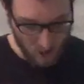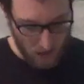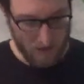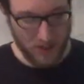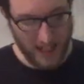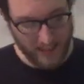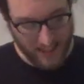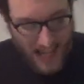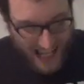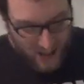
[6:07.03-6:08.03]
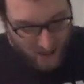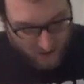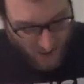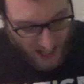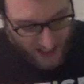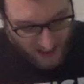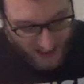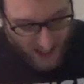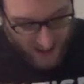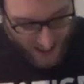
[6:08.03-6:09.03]
the website is angelfire
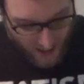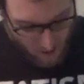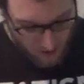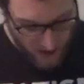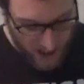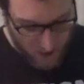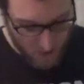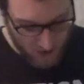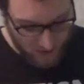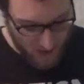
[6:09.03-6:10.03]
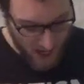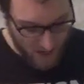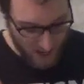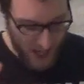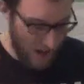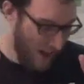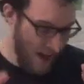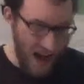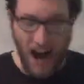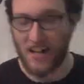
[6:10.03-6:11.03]
dot com slash music five. I'll
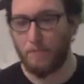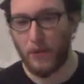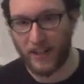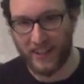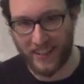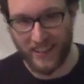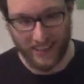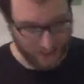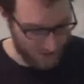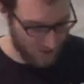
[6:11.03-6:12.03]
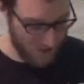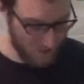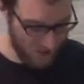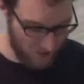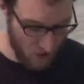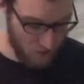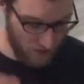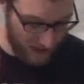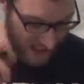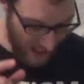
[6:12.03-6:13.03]
I'll put it in the link in the description. Don't
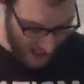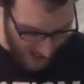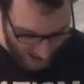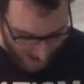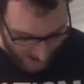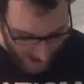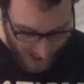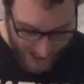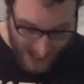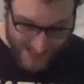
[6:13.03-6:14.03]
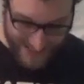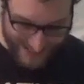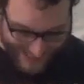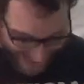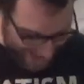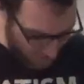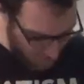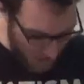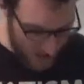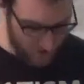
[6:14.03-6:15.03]
worry. Uh, it has an extensive
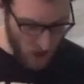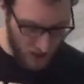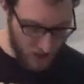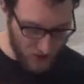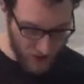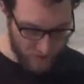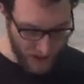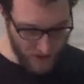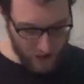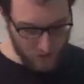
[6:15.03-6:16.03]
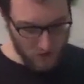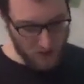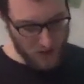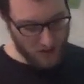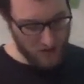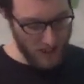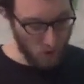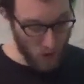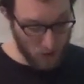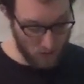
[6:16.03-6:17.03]
amount of articles on various musicians
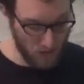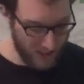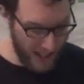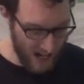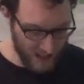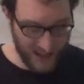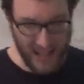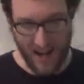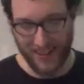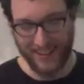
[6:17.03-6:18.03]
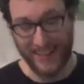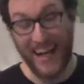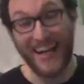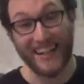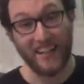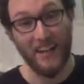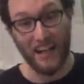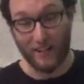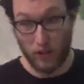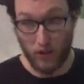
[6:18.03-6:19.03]
that worked with Buddy Holly and how they died,
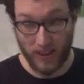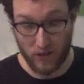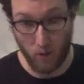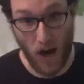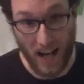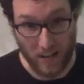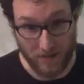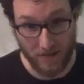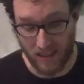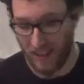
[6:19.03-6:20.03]
including his wife